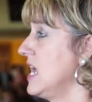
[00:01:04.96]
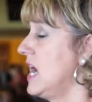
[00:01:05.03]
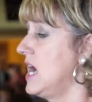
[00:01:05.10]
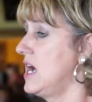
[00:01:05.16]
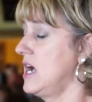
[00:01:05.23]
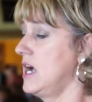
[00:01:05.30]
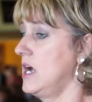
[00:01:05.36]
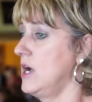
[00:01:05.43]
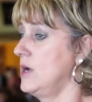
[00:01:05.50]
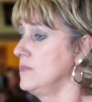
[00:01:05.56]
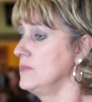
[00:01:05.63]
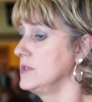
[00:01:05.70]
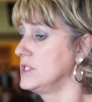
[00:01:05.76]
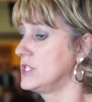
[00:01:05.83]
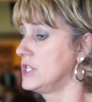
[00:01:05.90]
uh,
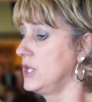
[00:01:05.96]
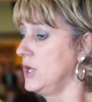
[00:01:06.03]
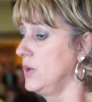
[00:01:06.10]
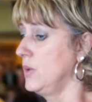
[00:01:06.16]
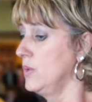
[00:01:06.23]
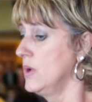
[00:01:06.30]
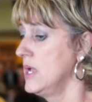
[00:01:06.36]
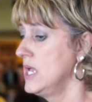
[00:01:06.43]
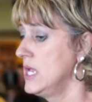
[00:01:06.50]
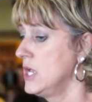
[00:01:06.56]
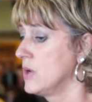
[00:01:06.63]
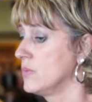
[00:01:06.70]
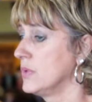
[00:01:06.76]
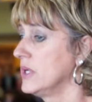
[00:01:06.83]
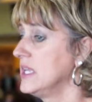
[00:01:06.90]
to
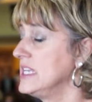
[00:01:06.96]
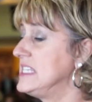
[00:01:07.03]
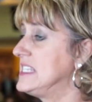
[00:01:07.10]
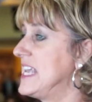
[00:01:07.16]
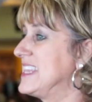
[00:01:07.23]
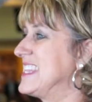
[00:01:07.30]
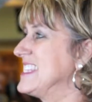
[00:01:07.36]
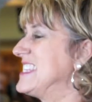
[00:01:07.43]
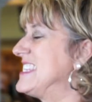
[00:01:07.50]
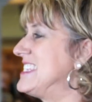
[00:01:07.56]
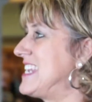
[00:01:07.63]
really set the